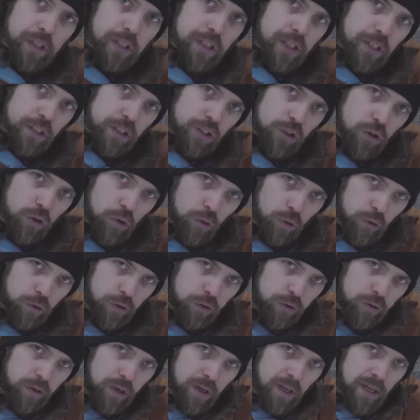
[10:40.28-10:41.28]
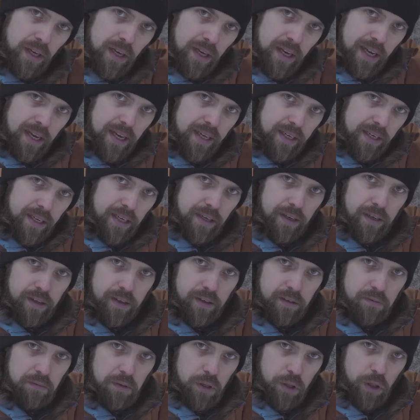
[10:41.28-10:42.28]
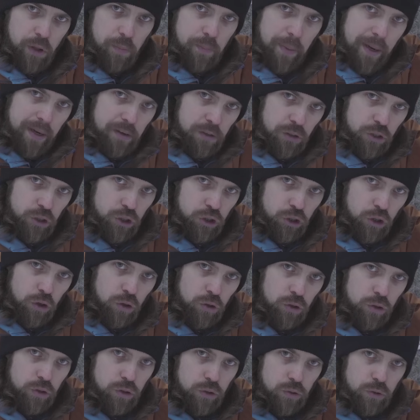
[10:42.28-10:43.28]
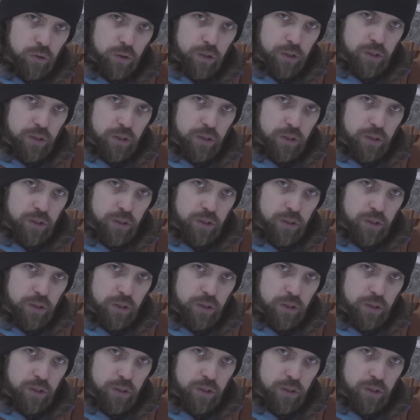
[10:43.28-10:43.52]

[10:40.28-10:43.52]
in this corner, and then the spare socks or